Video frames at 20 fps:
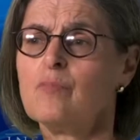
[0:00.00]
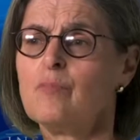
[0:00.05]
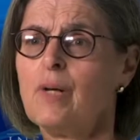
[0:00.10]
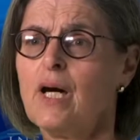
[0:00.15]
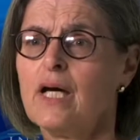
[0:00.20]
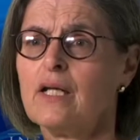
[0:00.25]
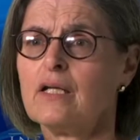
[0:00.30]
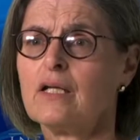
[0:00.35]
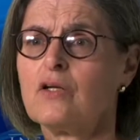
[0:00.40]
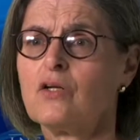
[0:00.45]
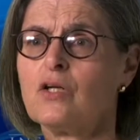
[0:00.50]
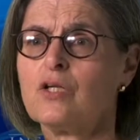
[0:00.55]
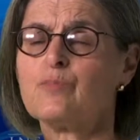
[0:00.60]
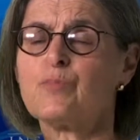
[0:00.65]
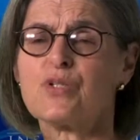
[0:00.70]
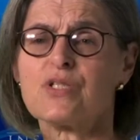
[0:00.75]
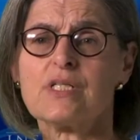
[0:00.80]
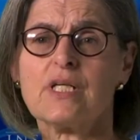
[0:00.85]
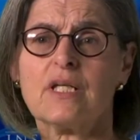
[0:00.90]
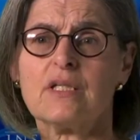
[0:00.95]
But a good
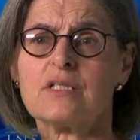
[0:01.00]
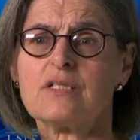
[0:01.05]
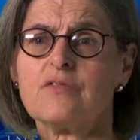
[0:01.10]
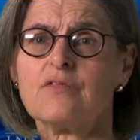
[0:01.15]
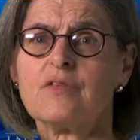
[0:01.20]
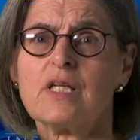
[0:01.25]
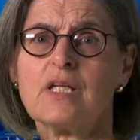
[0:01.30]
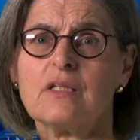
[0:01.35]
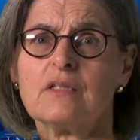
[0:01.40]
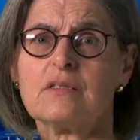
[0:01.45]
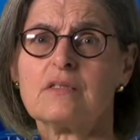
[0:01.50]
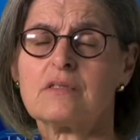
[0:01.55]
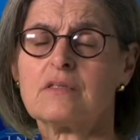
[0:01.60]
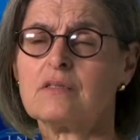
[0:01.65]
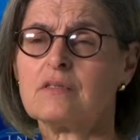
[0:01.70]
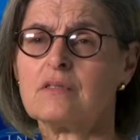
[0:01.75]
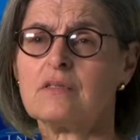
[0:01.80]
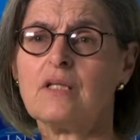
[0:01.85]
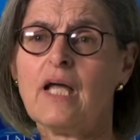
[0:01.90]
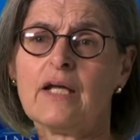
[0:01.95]
percentage of kids
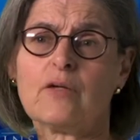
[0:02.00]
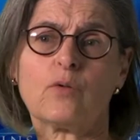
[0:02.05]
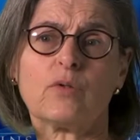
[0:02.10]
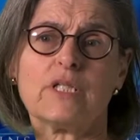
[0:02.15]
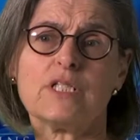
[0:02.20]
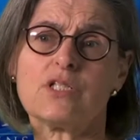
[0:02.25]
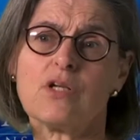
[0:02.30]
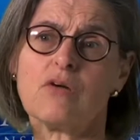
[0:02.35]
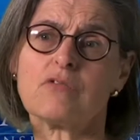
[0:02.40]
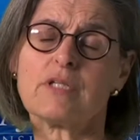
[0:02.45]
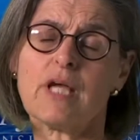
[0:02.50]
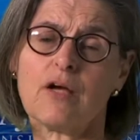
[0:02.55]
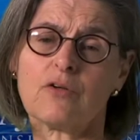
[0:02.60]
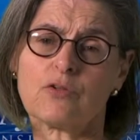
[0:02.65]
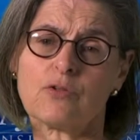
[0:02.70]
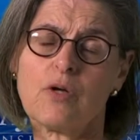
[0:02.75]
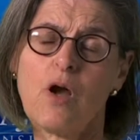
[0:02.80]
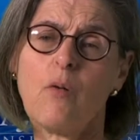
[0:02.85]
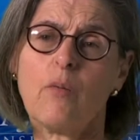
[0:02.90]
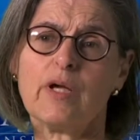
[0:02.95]
not only don't
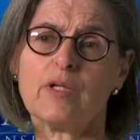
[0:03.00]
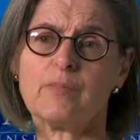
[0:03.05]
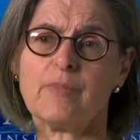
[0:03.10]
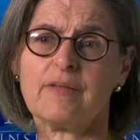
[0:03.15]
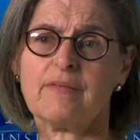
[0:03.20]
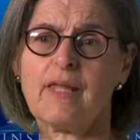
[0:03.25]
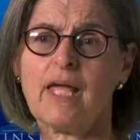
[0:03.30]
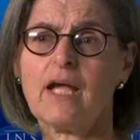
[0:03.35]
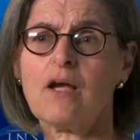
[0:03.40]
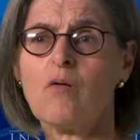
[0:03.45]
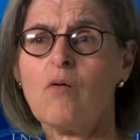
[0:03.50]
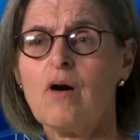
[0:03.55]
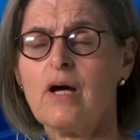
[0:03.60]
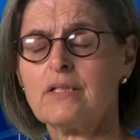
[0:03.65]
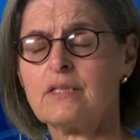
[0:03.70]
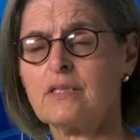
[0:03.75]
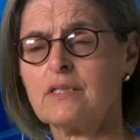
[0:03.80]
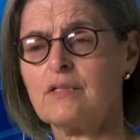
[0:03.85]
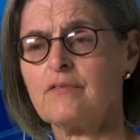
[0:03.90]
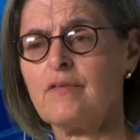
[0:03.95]
outgrow it, but they go
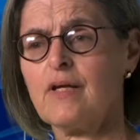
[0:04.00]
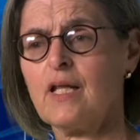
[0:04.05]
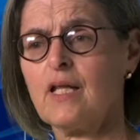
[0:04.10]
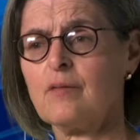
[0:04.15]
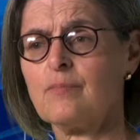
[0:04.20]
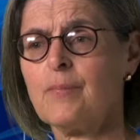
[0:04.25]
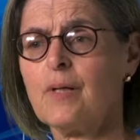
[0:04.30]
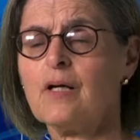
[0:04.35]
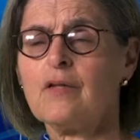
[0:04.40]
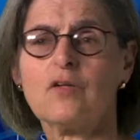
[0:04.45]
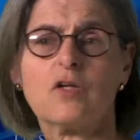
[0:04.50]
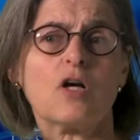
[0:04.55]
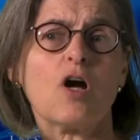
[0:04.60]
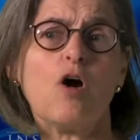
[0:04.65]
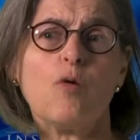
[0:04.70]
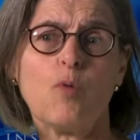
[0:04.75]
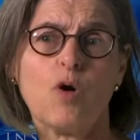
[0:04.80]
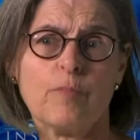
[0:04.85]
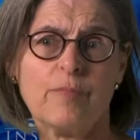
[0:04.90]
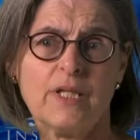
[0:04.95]
on to develop other
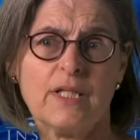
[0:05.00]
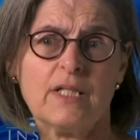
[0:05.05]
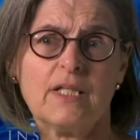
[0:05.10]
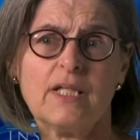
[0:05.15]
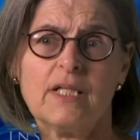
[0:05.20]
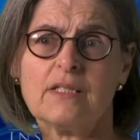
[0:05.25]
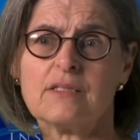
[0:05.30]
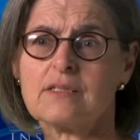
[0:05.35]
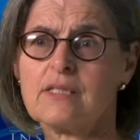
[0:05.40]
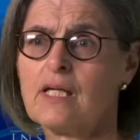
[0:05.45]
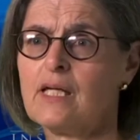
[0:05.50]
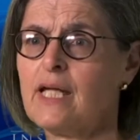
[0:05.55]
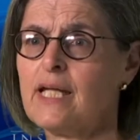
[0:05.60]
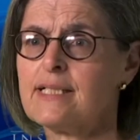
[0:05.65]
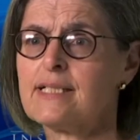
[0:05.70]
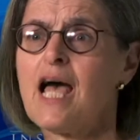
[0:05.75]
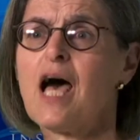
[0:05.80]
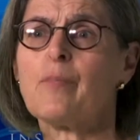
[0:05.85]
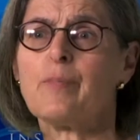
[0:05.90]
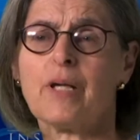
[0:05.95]
comorbidities,
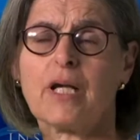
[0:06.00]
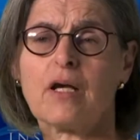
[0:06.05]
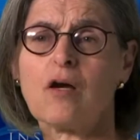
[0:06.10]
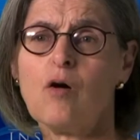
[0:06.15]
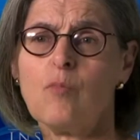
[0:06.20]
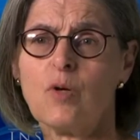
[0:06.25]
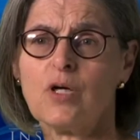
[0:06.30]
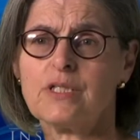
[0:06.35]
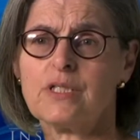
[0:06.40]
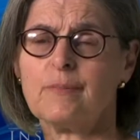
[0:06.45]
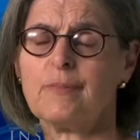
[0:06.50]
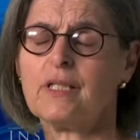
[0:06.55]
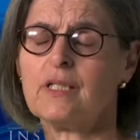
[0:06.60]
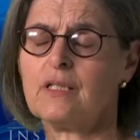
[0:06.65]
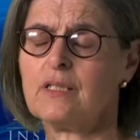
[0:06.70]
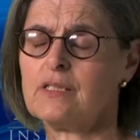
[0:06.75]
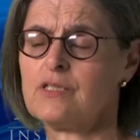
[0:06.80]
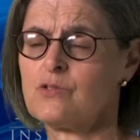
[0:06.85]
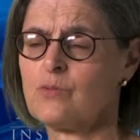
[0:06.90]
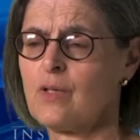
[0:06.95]
atopic
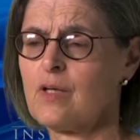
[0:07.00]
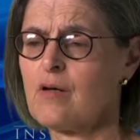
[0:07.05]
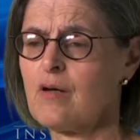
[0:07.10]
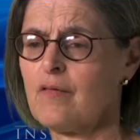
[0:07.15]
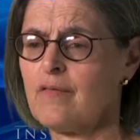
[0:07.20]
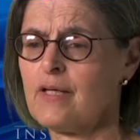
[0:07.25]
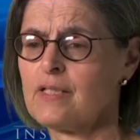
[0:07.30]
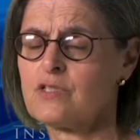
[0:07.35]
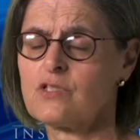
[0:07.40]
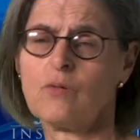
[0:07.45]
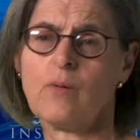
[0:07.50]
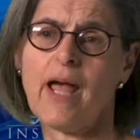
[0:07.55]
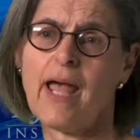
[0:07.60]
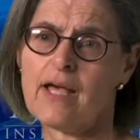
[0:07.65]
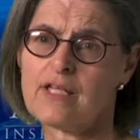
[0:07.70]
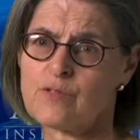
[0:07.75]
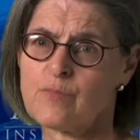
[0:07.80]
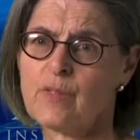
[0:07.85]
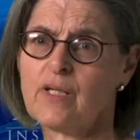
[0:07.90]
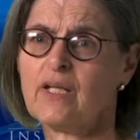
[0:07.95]
comorbidities, we call that. So
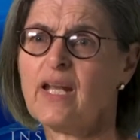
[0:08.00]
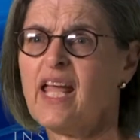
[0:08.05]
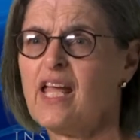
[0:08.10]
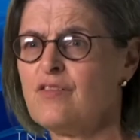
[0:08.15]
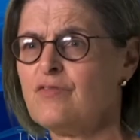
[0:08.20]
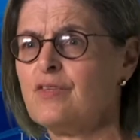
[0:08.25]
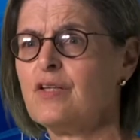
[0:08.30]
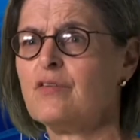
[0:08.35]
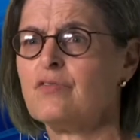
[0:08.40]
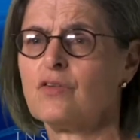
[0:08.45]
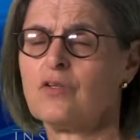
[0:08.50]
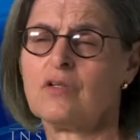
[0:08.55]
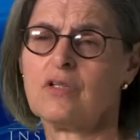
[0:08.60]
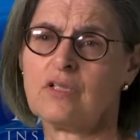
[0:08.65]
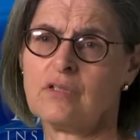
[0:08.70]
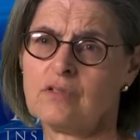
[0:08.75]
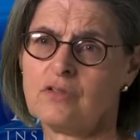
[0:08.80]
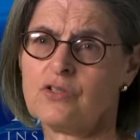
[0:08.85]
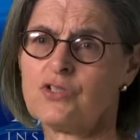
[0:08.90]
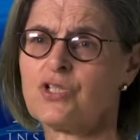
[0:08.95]
asthma and hay fever
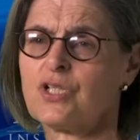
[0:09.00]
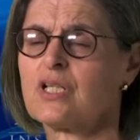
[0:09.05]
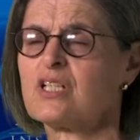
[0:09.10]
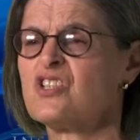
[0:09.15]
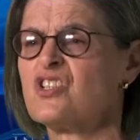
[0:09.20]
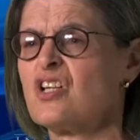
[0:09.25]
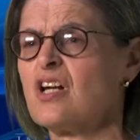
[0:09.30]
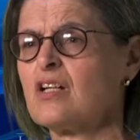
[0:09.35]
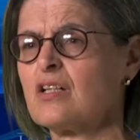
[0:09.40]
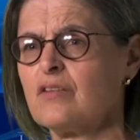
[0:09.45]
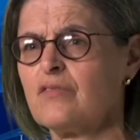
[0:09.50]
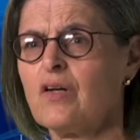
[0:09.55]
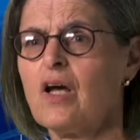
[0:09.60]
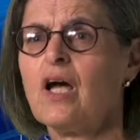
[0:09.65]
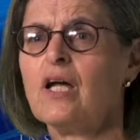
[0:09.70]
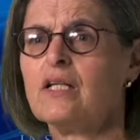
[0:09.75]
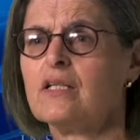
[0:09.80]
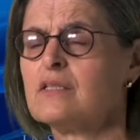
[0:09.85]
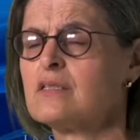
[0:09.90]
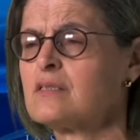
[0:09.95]
and allergic
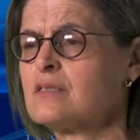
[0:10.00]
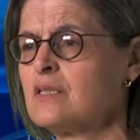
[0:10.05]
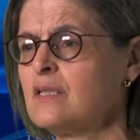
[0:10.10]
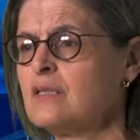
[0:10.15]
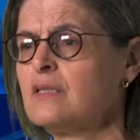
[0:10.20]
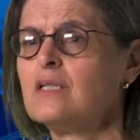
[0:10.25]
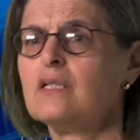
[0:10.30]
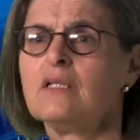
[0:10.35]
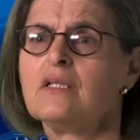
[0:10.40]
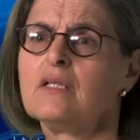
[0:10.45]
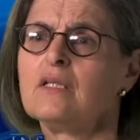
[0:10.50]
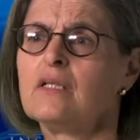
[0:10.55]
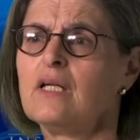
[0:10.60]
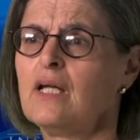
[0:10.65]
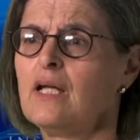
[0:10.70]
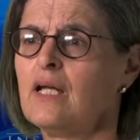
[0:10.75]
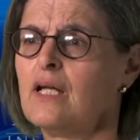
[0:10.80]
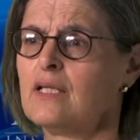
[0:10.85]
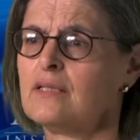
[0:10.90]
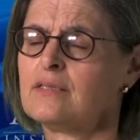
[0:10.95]
conjunctivitis and
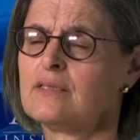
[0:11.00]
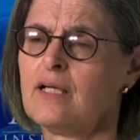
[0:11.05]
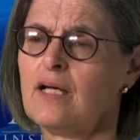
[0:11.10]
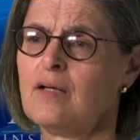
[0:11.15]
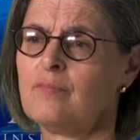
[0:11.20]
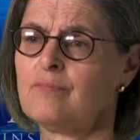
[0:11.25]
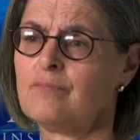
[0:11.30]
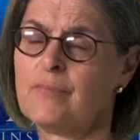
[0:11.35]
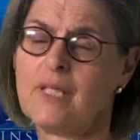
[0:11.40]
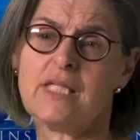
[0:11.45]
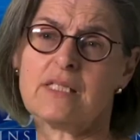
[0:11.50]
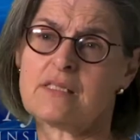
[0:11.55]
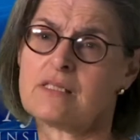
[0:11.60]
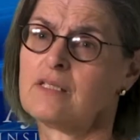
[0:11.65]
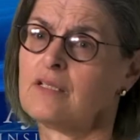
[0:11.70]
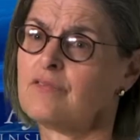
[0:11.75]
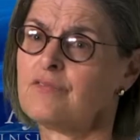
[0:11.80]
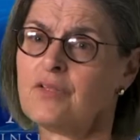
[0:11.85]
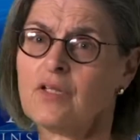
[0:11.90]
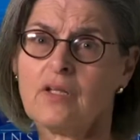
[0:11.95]

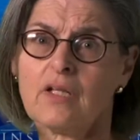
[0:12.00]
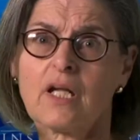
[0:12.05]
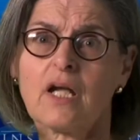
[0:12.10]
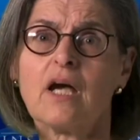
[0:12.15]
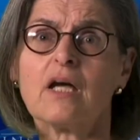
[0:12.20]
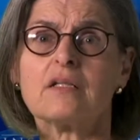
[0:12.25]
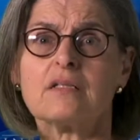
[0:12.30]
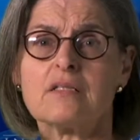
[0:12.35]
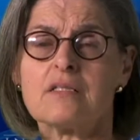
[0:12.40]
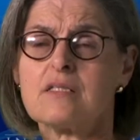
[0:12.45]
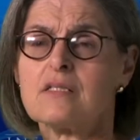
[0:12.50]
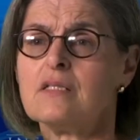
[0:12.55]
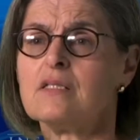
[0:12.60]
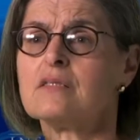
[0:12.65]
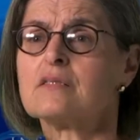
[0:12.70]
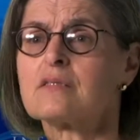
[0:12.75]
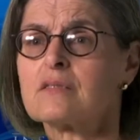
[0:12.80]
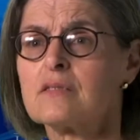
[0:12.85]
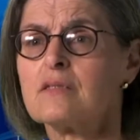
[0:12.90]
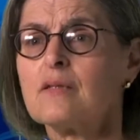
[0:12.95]
eosinophilic gut
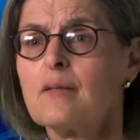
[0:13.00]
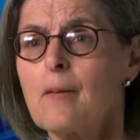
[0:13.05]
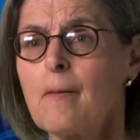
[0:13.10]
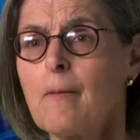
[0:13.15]
disease.